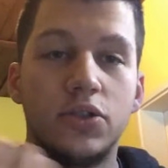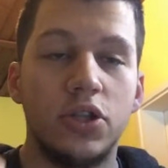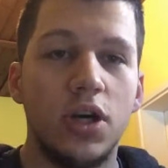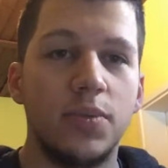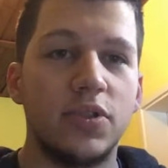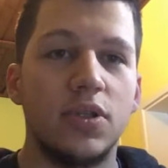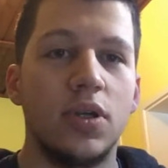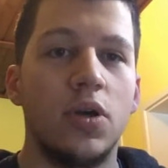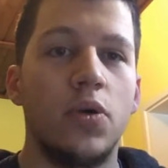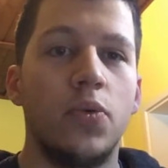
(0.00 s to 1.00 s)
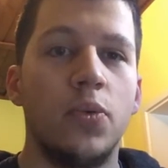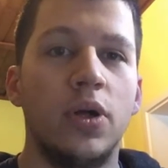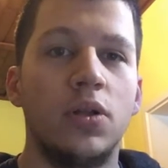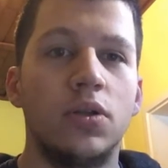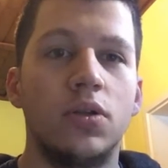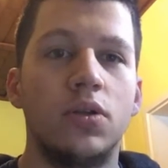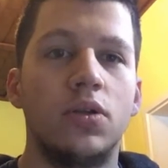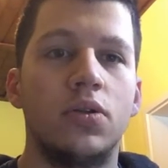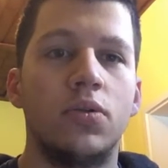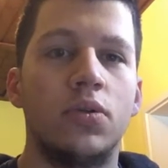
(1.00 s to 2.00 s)
jobs. Well,
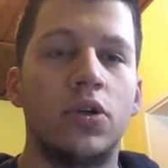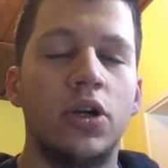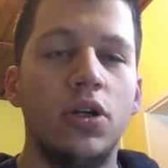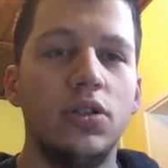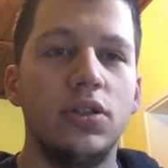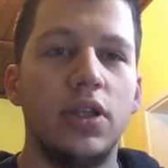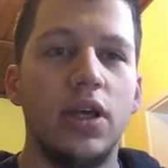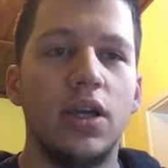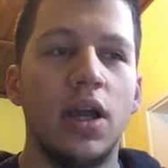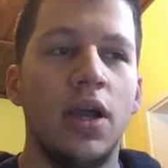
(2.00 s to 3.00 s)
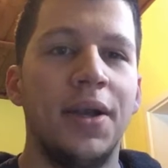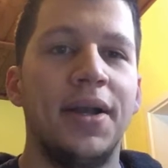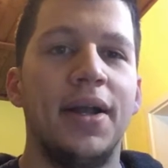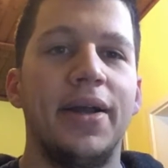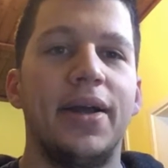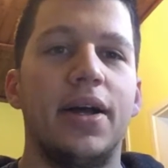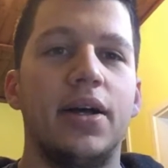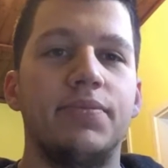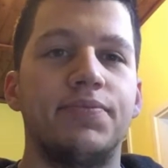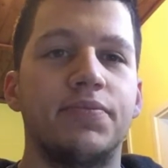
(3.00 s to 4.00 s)
girls take,
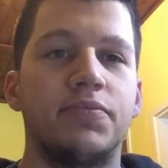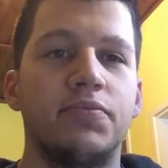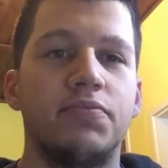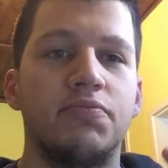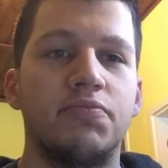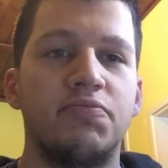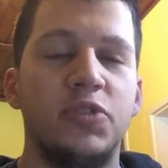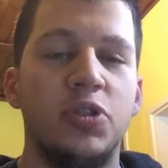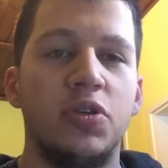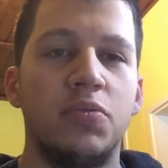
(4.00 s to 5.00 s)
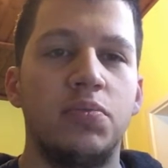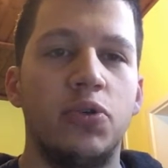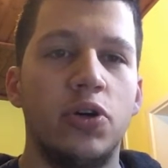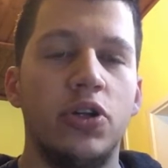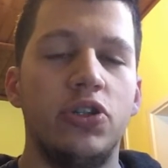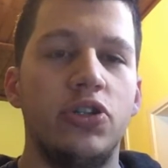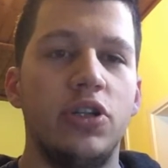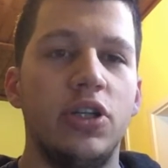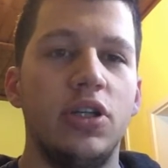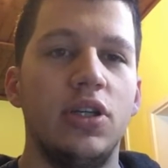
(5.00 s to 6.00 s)
you know,
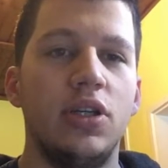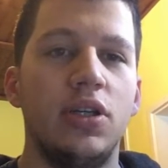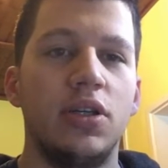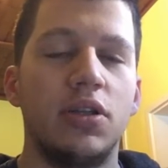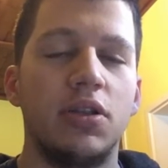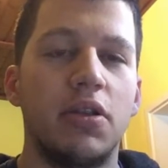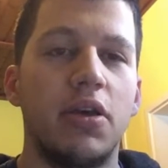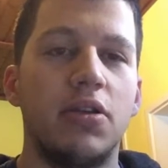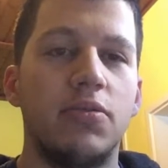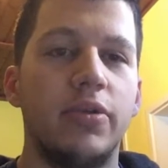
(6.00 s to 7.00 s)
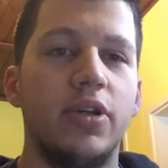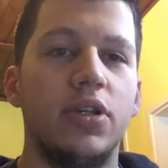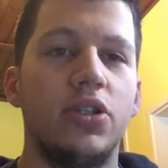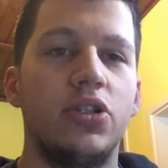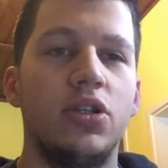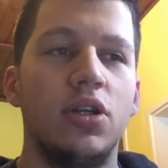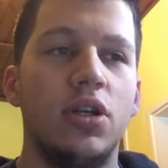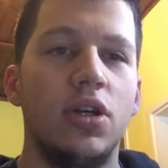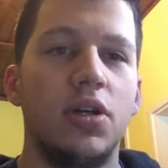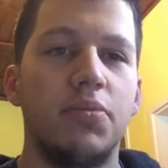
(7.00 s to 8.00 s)
poetry, language,
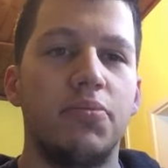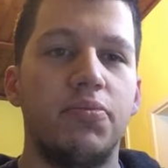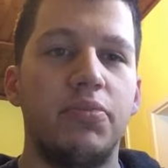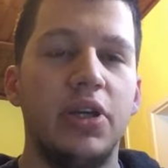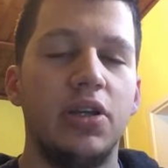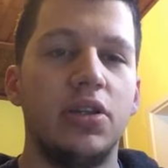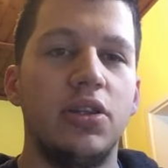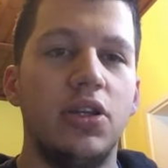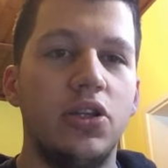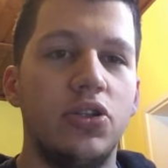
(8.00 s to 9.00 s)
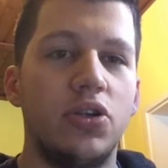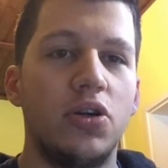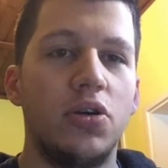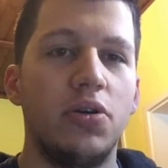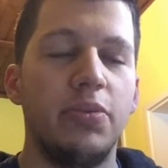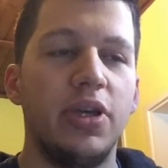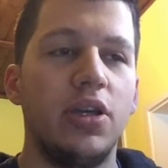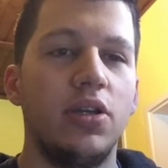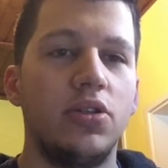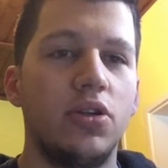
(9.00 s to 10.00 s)
being a teacher,
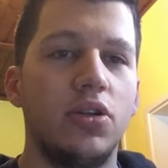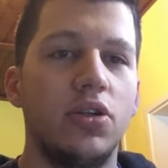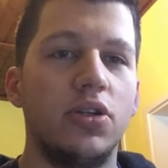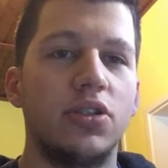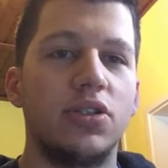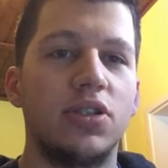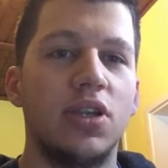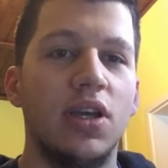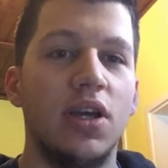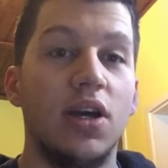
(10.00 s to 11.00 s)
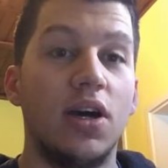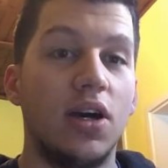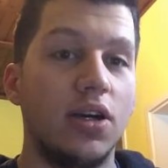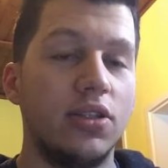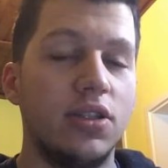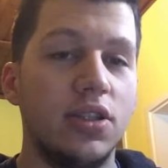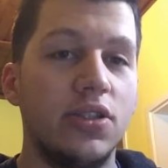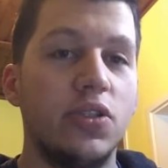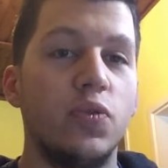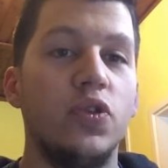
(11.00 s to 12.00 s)
being a nurse,
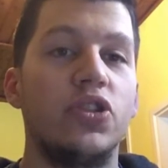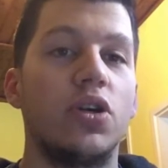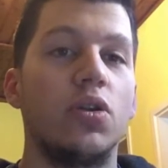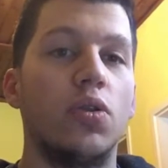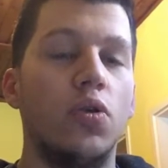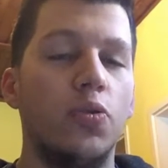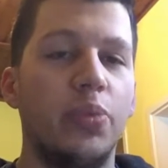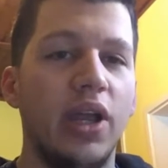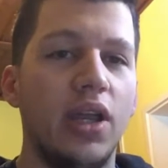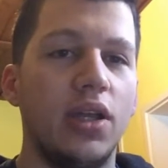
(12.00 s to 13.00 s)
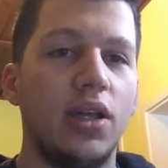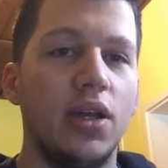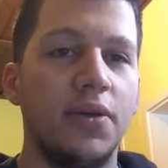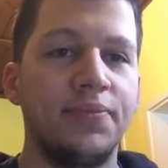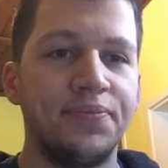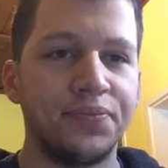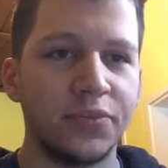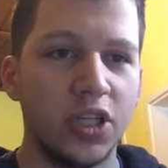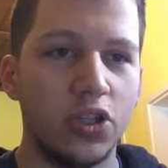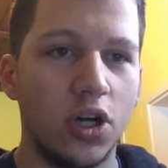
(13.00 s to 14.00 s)
artist, which are low paying
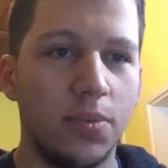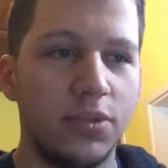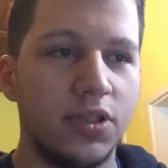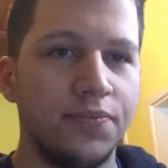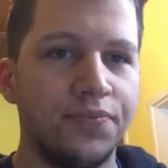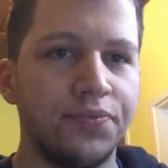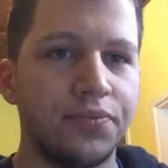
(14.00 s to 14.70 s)
jobs.